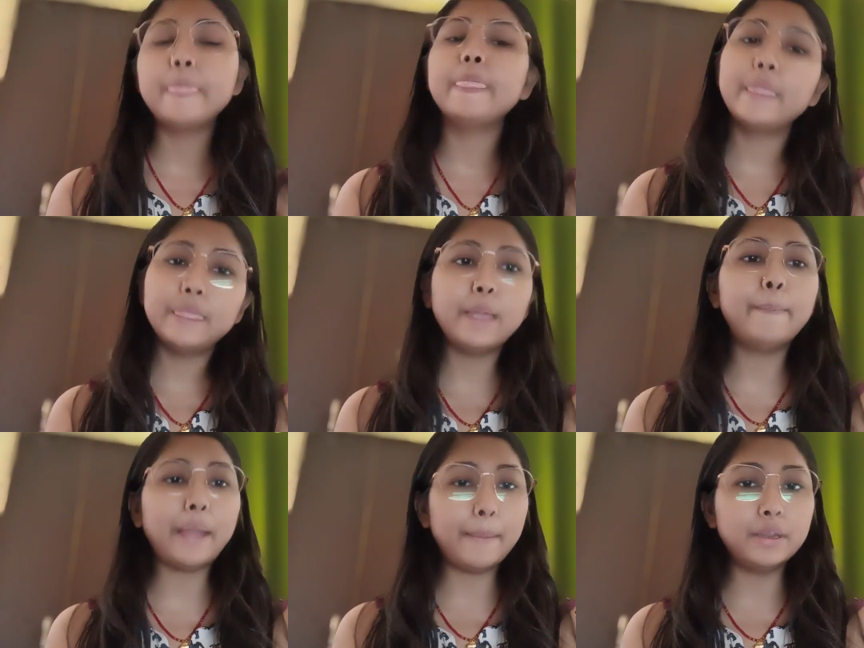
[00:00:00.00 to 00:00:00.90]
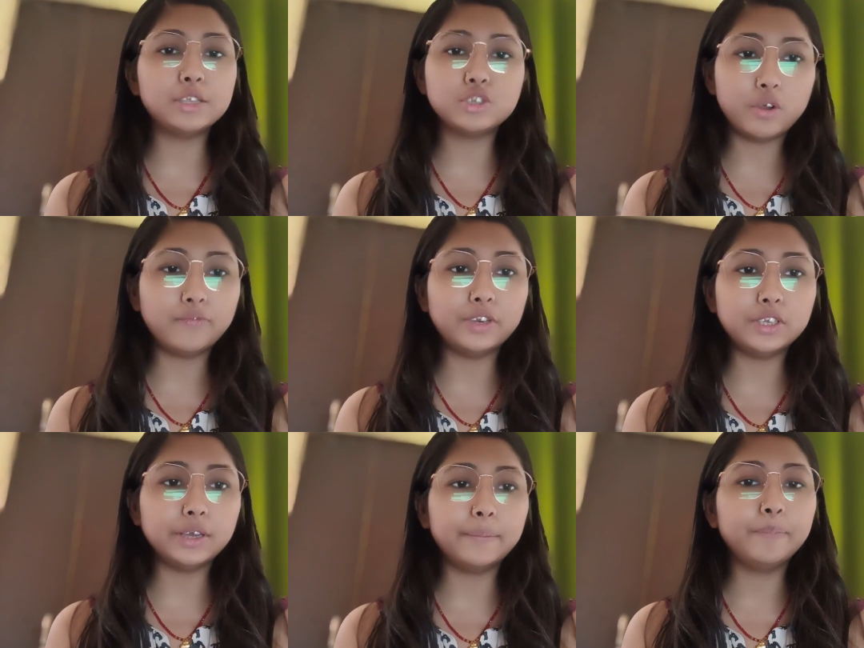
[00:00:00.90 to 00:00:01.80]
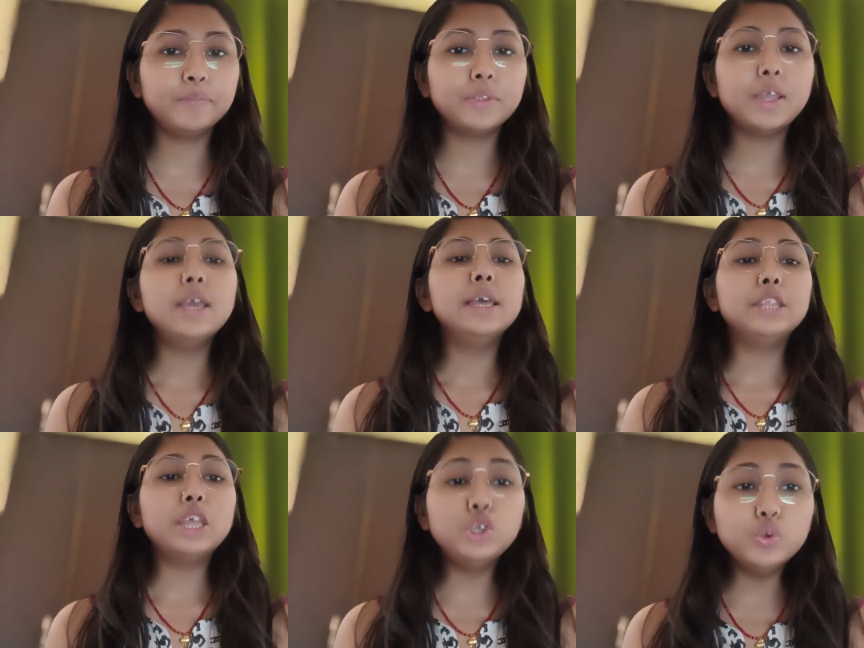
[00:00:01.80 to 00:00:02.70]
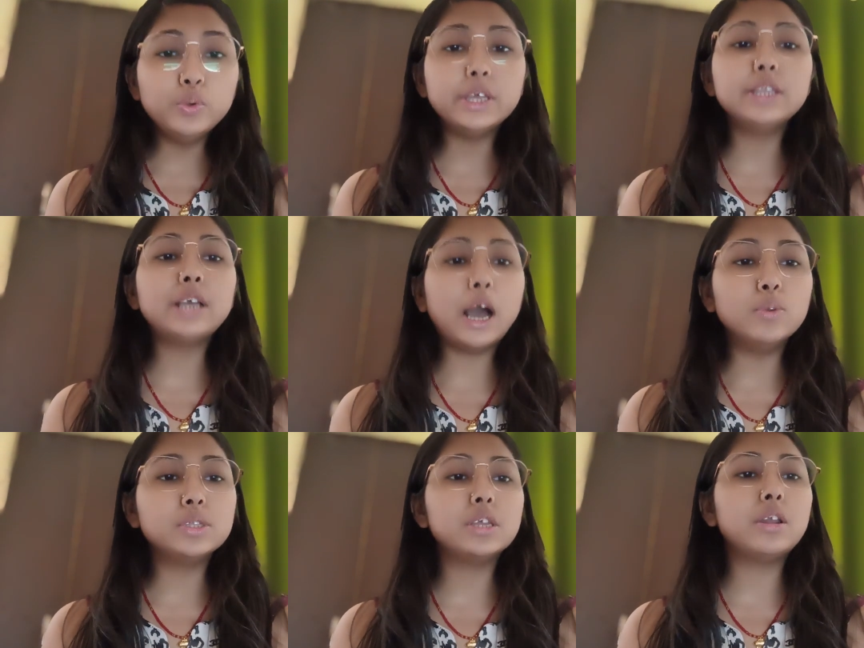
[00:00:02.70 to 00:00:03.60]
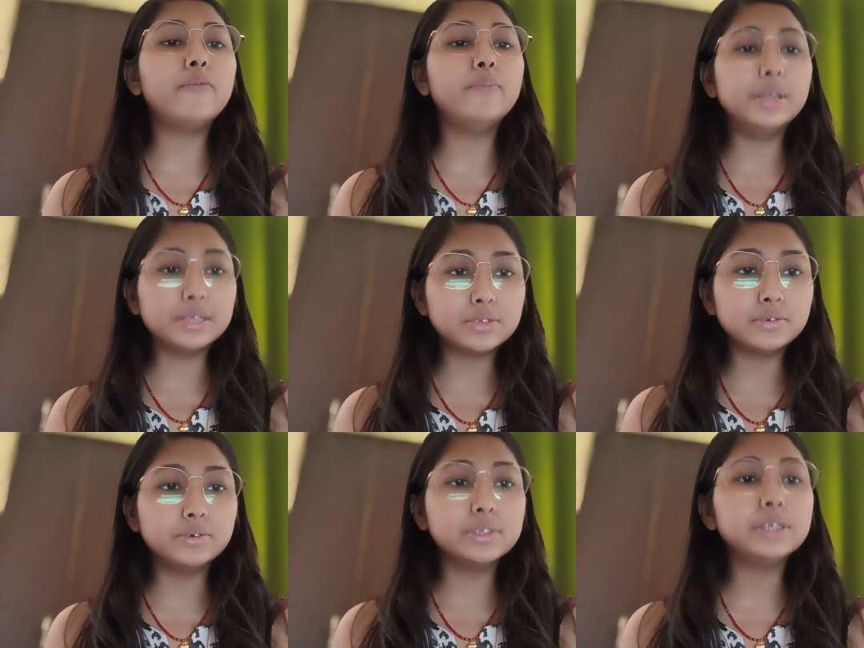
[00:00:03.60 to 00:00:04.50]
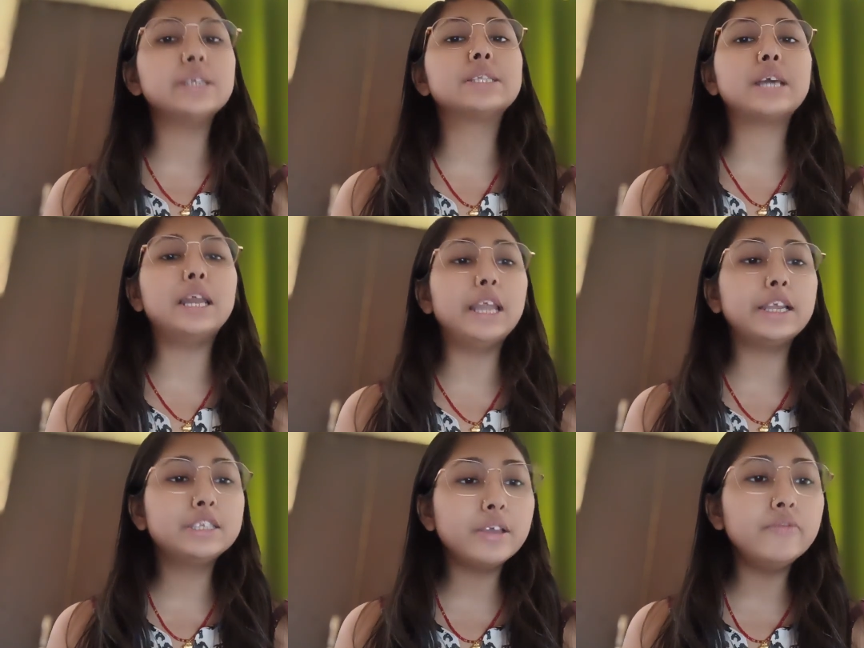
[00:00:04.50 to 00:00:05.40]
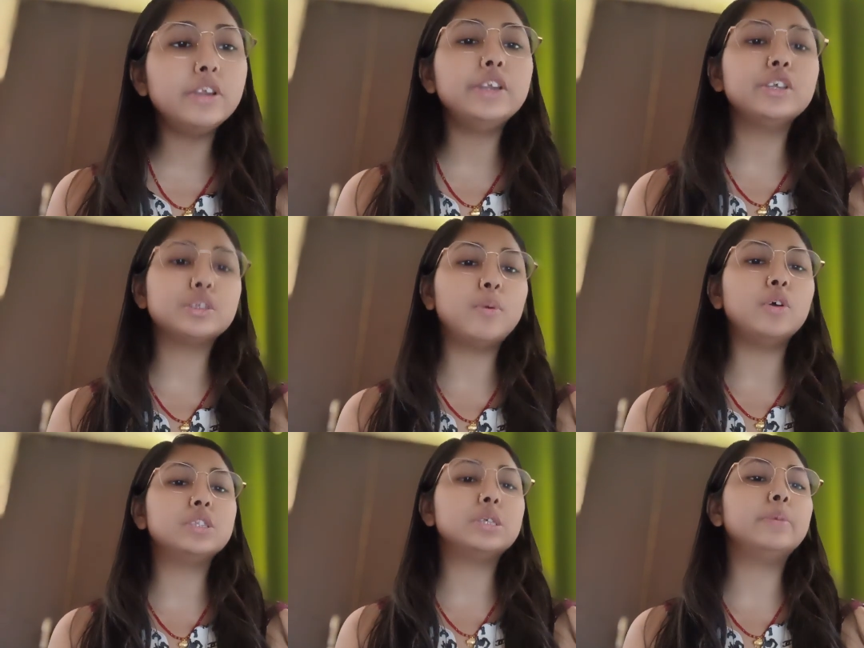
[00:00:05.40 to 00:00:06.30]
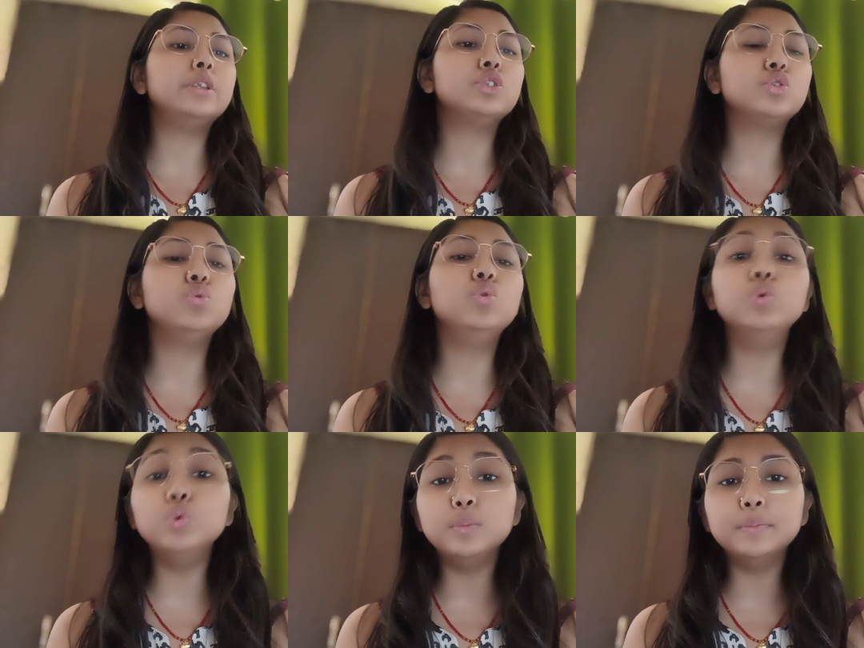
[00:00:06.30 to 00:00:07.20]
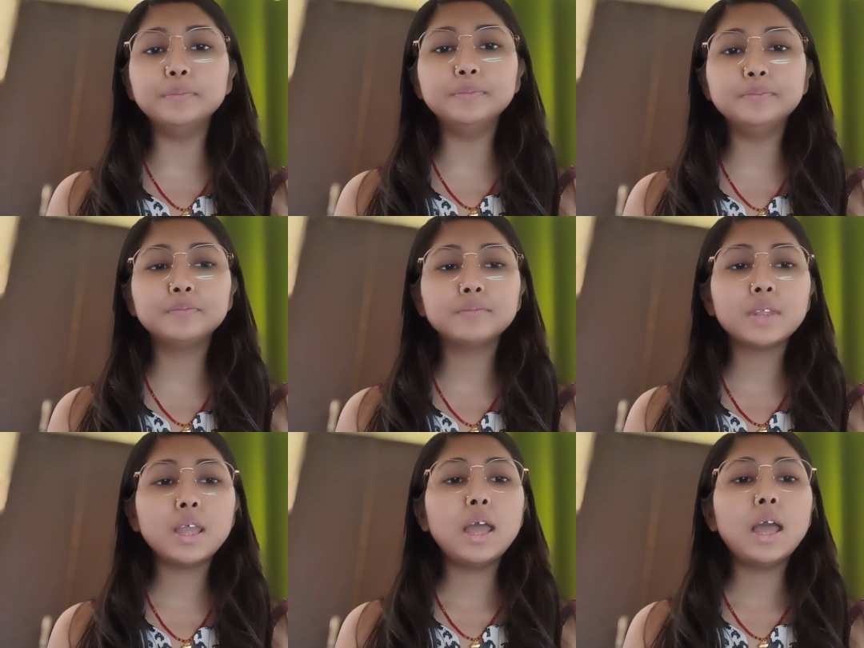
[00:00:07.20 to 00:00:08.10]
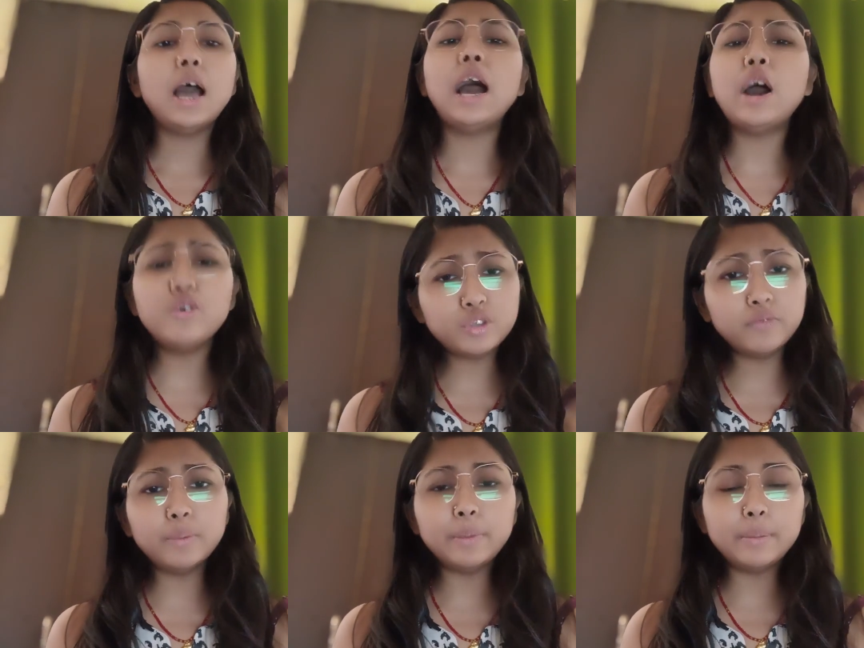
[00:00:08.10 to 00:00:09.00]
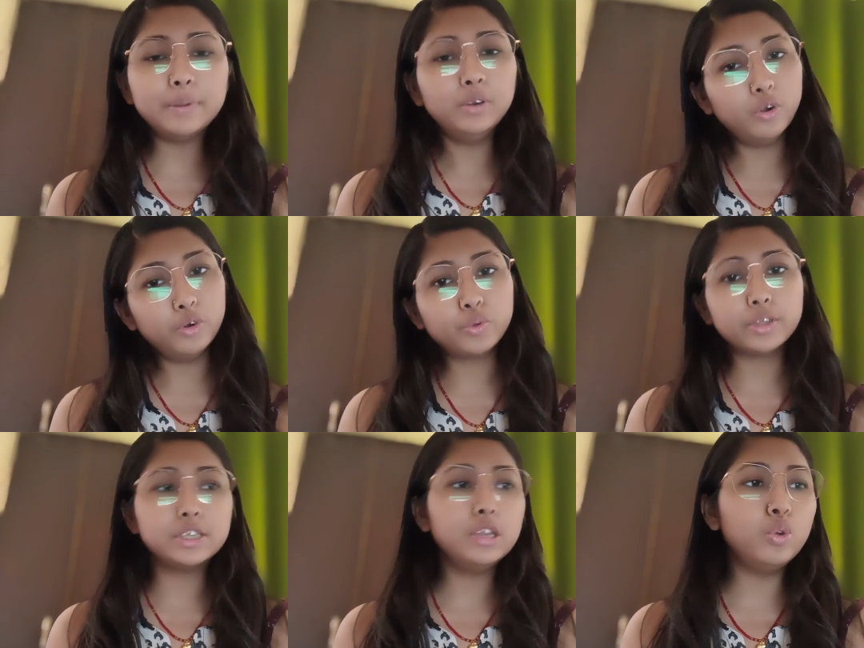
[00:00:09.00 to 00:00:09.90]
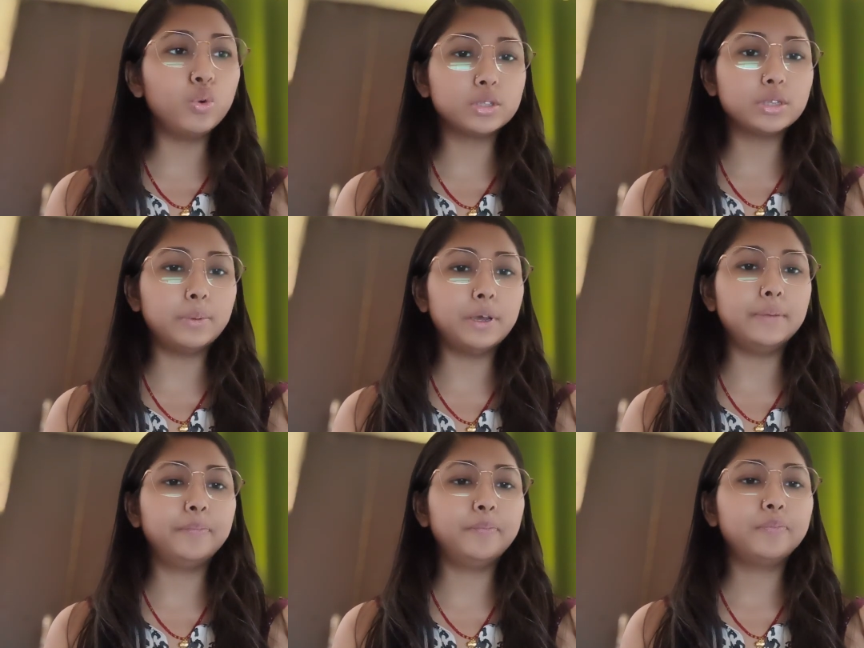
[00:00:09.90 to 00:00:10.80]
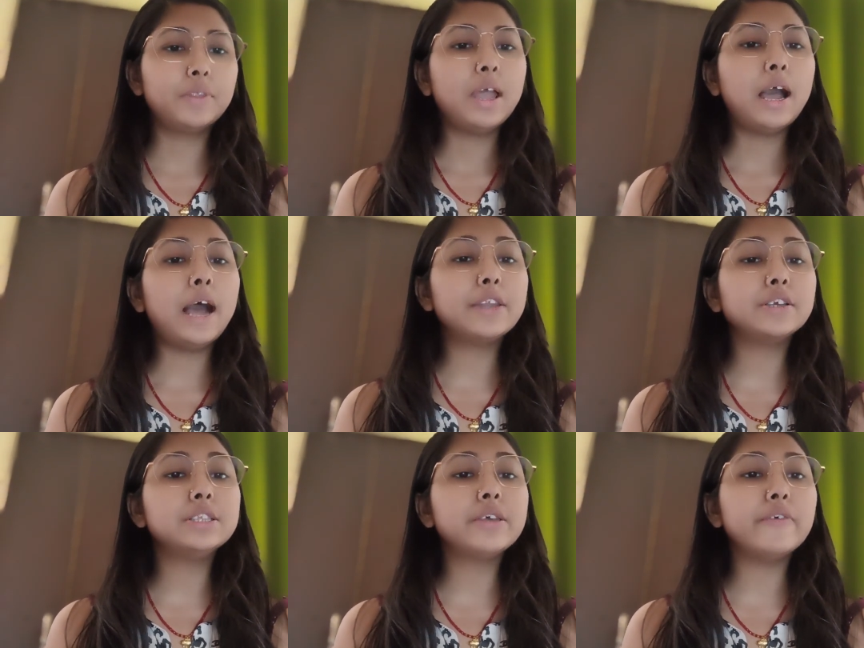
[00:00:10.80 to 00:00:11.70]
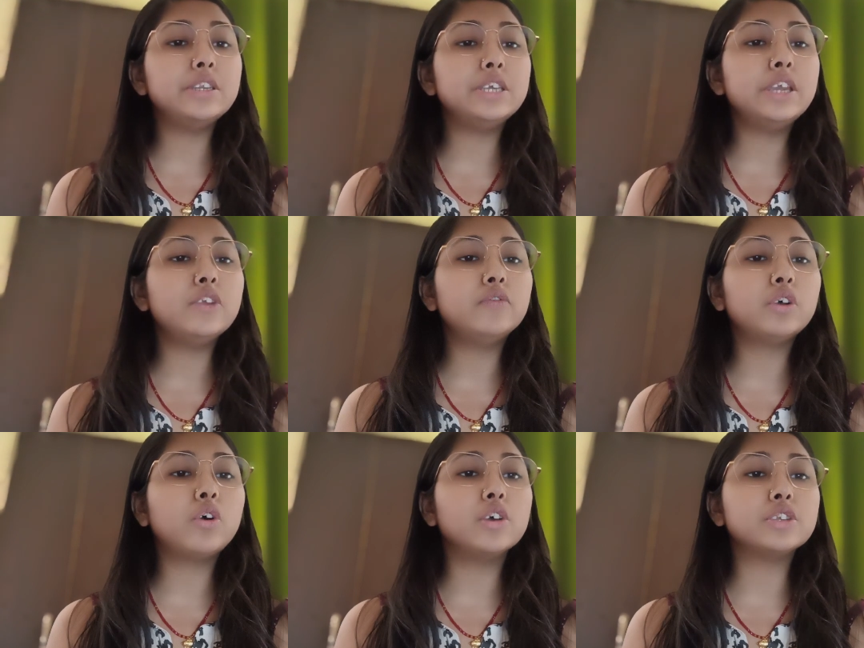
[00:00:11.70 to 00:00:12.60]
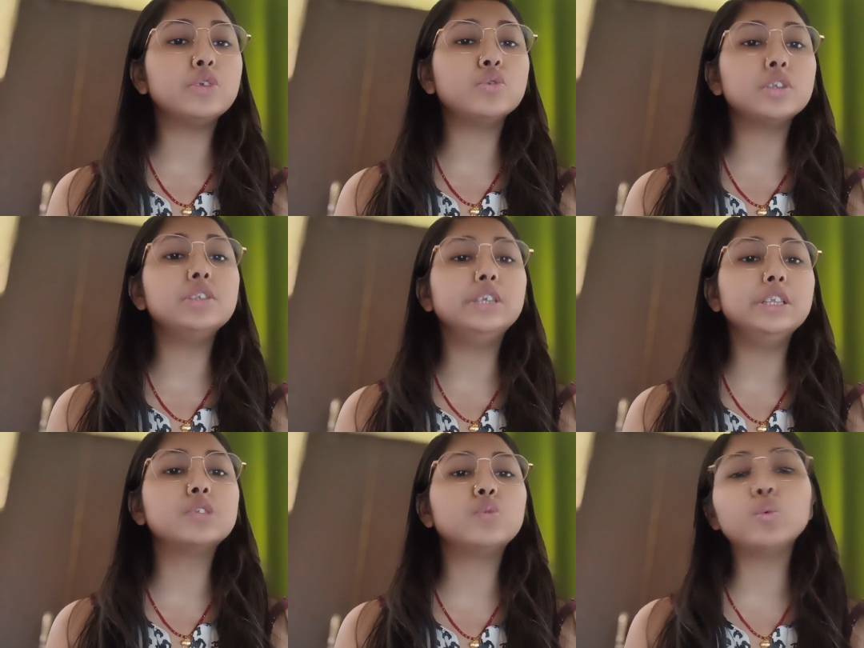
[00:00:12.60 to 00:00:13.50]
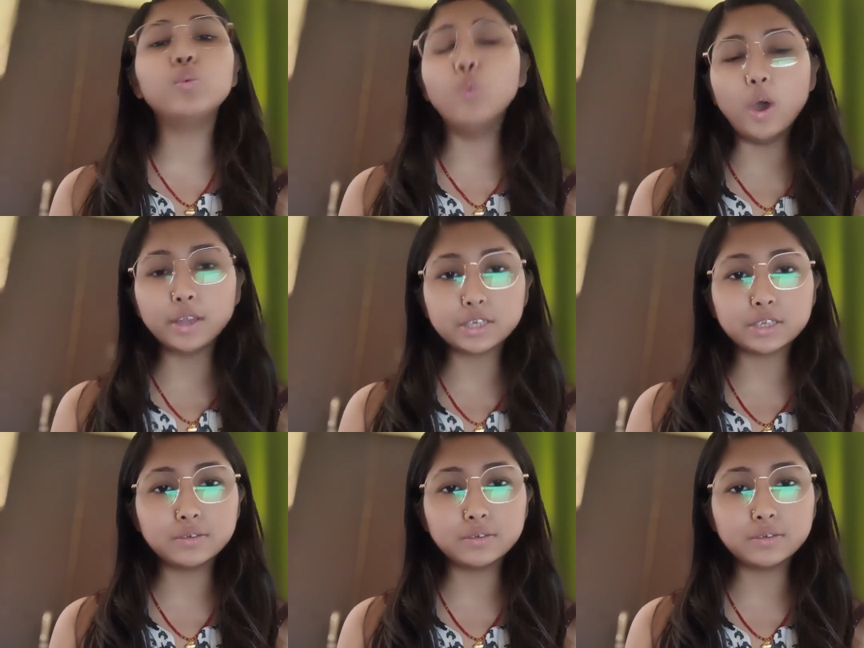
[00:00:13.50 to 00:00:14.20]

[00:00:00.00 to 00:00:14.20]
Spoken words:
The Prime Minister of India. The Union Council of Ministers is collectively responsible to whom? House of the People, or you can say Lok Sabha. Article 78 of the Constitution deals with what?